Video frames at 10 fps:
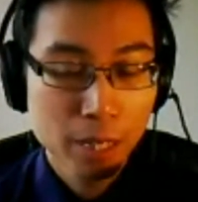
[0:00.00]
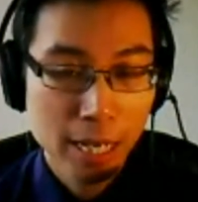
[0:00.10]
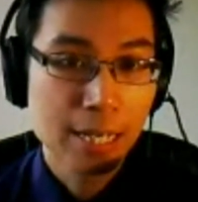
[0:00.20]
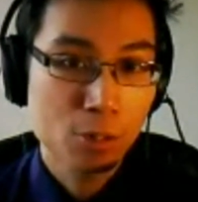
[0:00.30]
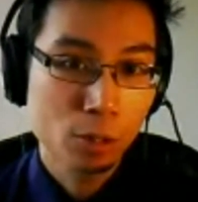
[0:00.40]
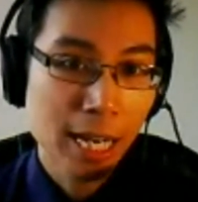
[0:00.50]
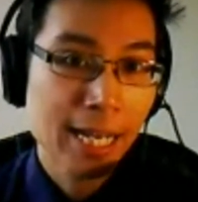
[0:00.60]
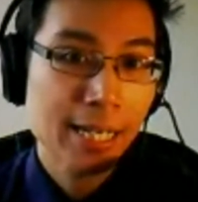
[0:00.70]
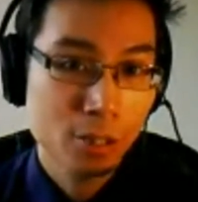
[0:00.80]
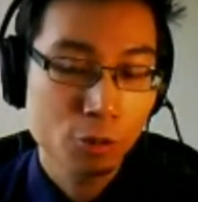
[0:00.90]
And so
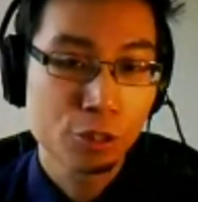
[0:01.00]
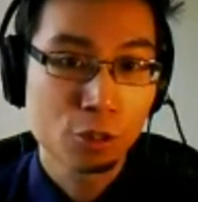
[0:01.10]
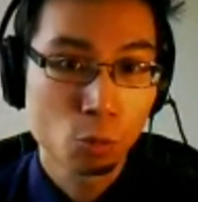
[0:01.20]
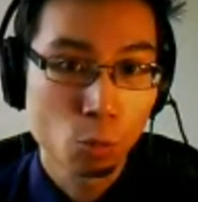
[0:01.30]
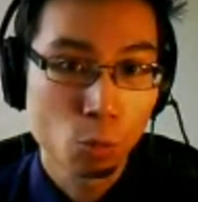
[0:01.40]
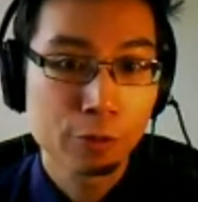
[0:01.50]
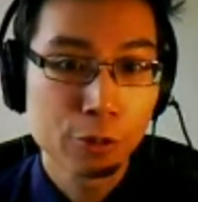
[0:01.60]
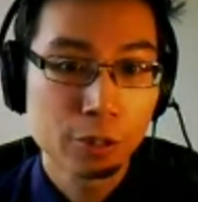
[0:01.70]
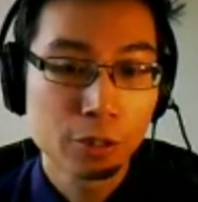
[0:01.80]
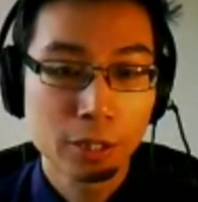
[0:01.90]
guided search is a way for you
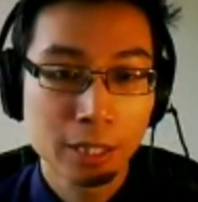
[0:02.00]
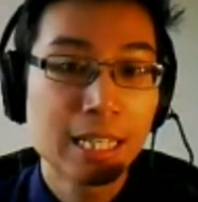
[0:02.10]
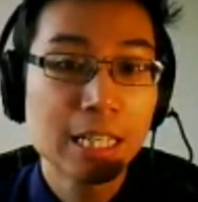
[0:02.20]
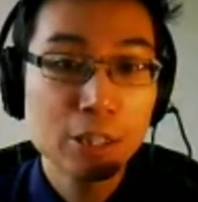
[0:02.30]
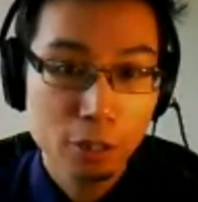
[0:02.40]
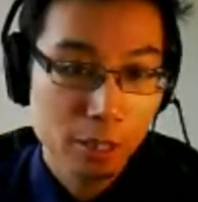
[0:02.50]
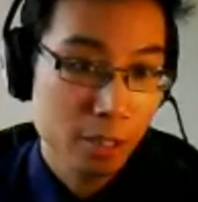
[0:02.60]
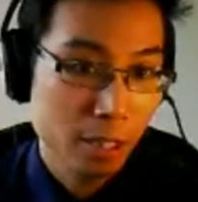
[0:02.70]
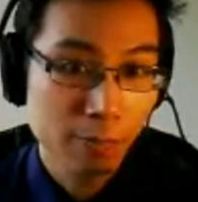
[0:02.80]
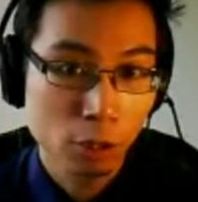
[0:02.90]
to continue to
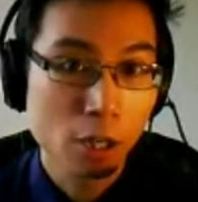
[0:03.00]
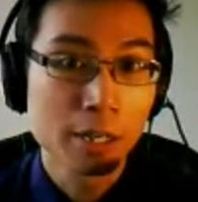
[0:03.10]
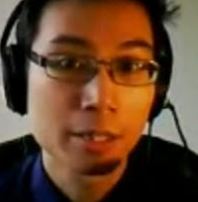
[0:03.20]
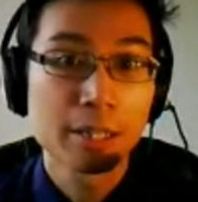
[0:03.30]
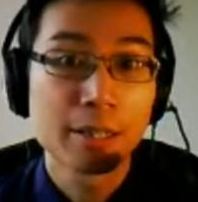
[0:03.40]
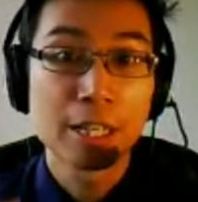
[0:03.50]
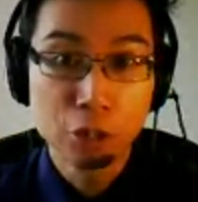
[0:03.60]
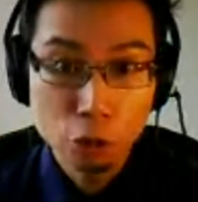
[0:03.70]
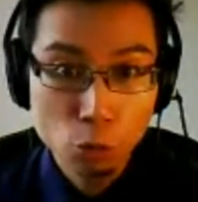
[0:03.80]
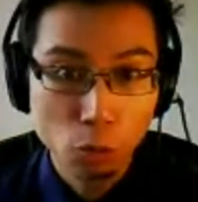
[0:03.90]
discover content that
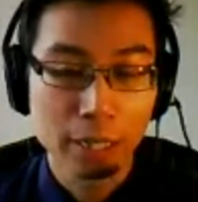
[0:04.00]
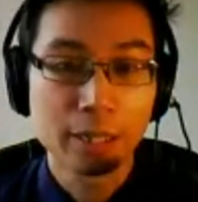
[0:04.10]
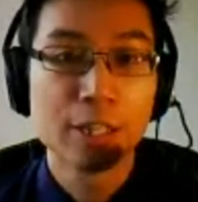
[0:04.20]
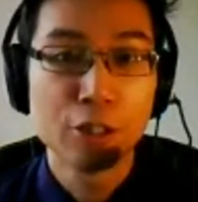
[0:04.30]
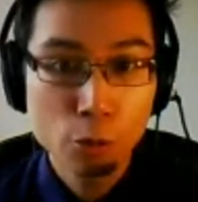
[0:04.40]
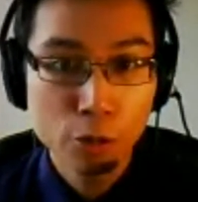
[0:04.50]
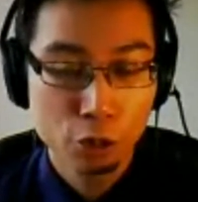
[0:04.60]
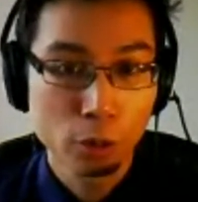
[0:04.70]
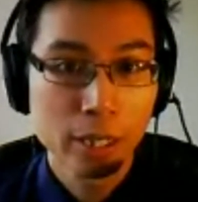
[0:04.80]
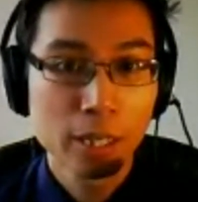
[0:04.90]
you like, that you
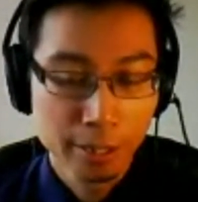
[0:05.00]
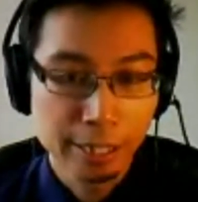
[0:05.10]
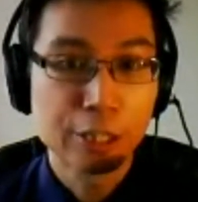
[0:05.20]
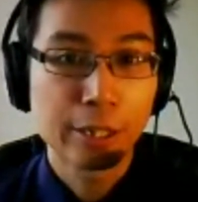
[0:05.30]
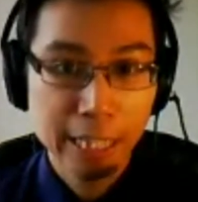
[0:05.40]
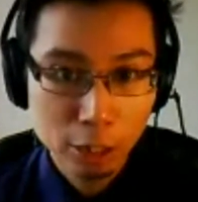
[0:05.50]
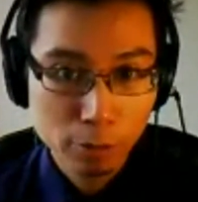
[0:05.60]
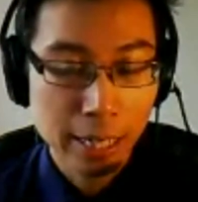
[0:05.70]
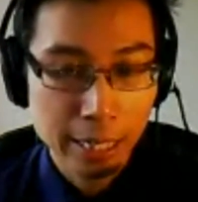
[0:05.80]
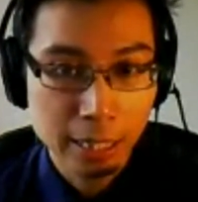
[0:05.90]
enjoy, that you're
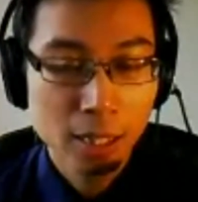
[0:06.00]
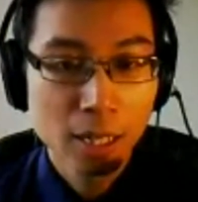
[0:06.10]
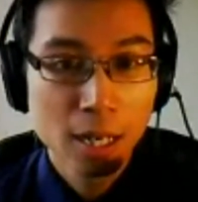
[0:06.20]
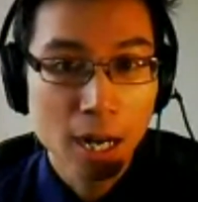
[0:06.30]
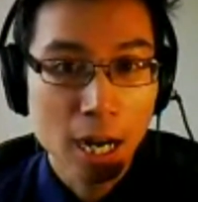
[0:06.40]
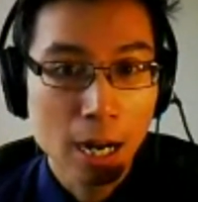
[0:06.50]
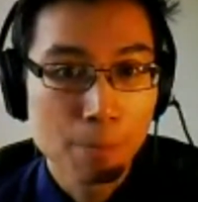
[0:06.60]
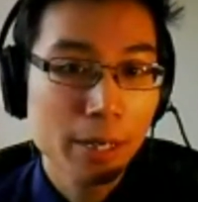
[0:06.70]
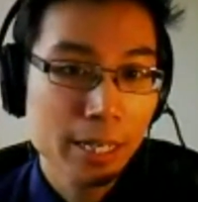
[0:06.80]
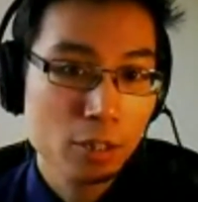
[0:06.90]
curating, um,
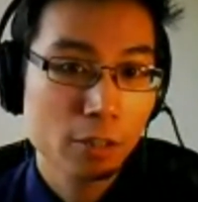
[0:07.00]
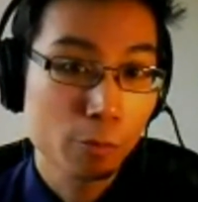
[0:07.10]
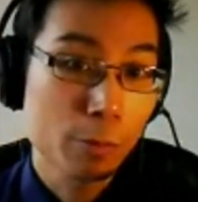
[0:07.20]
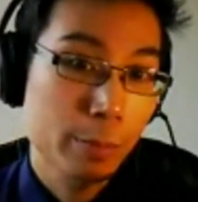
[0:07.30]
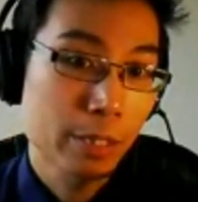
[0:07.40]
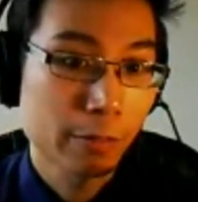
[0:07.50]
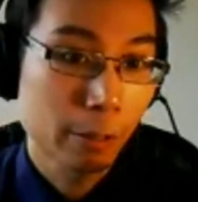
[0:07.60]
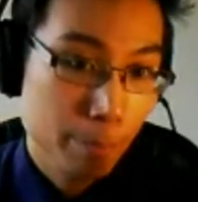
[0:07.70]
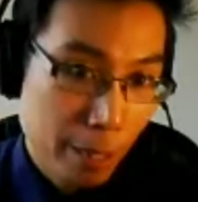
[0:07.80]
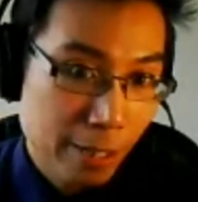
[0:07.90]
not necessarily from specific
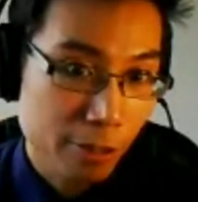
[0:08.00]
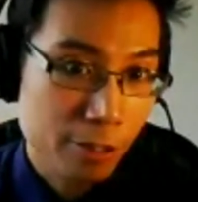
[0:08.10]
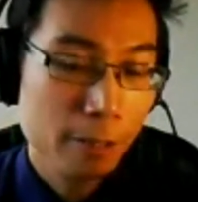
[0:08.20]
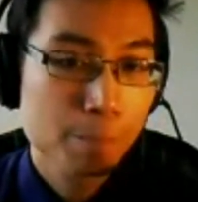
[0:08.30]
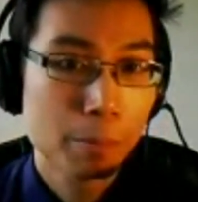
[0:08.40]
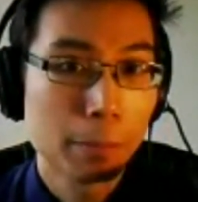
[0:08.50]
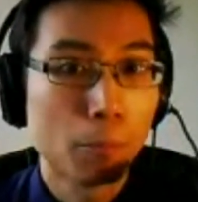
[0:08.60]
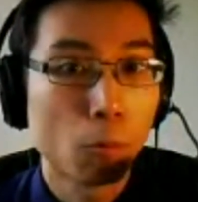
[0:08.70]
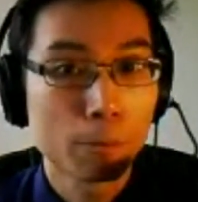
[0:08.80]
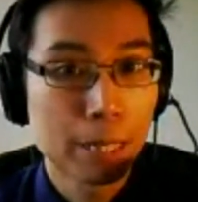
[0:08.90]
pinners, but
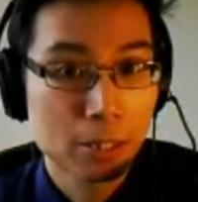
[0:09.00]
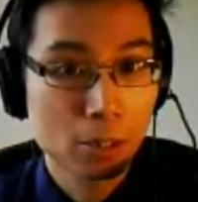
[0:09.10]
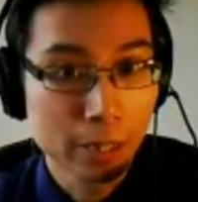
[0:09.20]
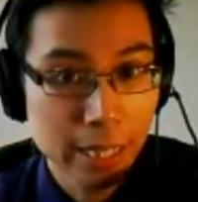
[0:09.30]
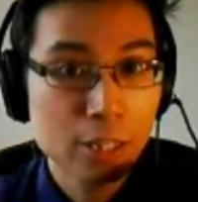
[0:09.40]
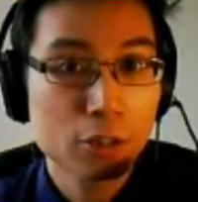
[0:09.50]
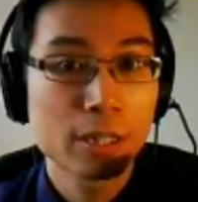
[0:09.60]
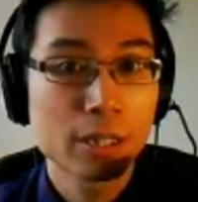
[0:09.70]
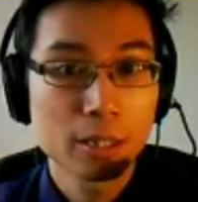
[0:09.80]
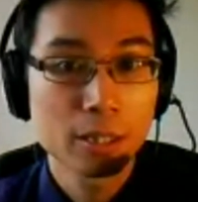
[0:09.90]
more based on
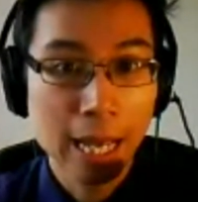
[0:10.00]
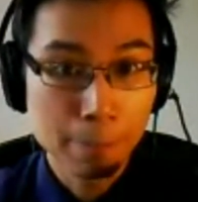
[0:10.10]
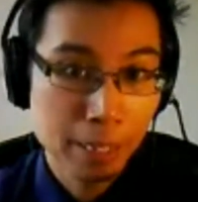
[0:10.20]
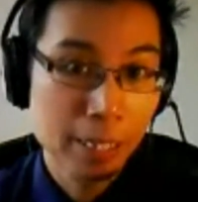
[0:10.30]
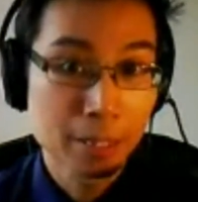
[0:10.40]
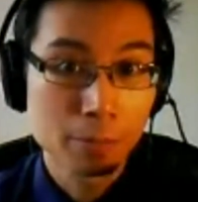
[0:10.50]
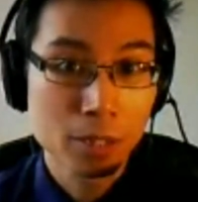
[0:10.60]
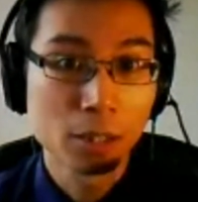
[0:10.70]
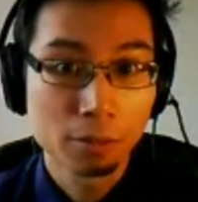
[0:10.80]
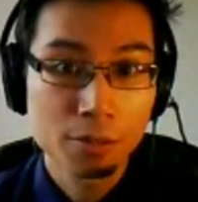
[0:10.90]
interest and pins
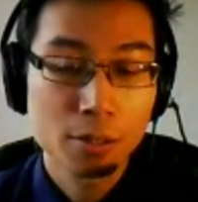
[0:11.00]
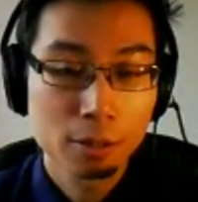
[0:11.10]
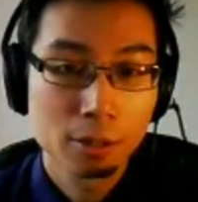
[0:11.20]
themselves.